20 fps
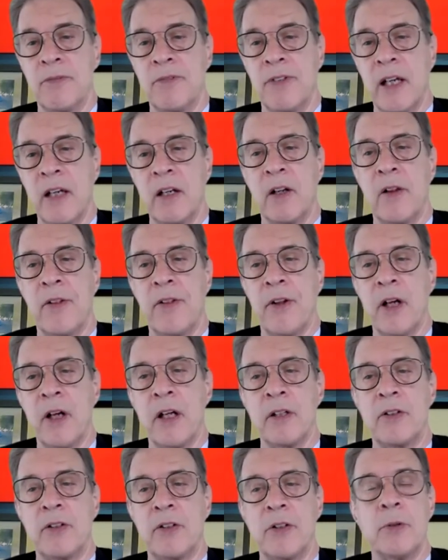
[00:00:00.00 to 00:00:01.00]
final
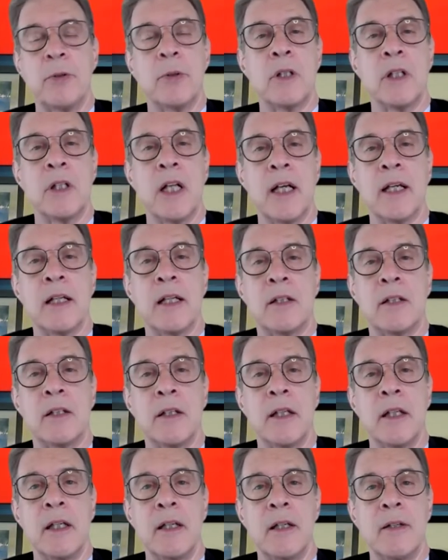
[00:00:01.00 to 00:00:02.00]
thoughts you would like to
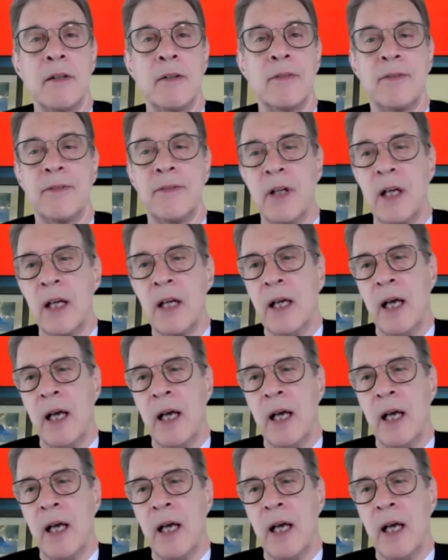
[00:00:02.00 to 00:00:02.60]
leave